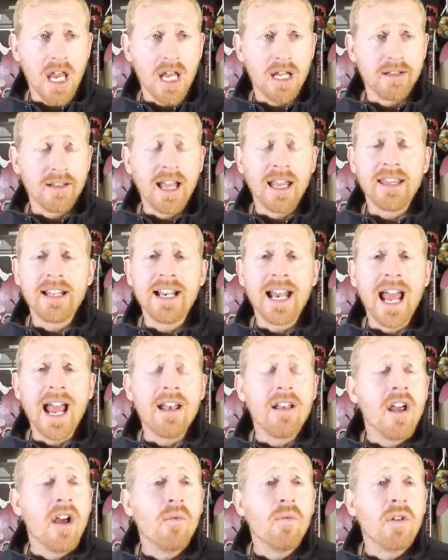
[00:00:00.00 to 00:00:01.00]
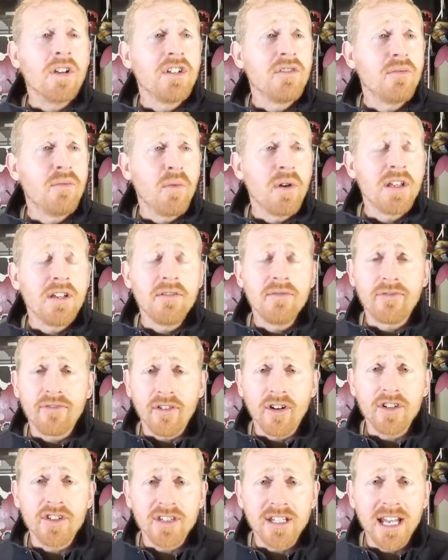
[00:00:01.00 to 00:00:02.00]
Not only that, when you
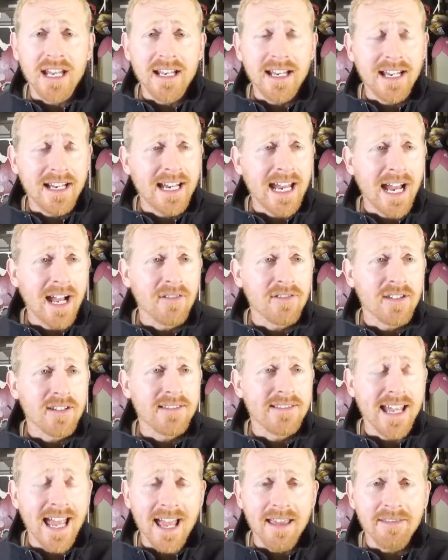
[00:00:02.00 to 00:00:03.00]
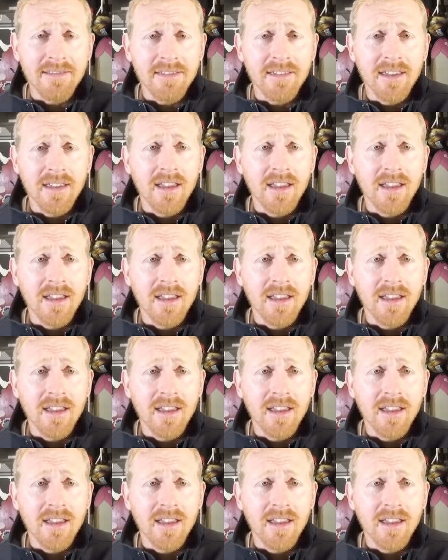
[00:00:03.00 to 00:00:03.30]
first encounter death,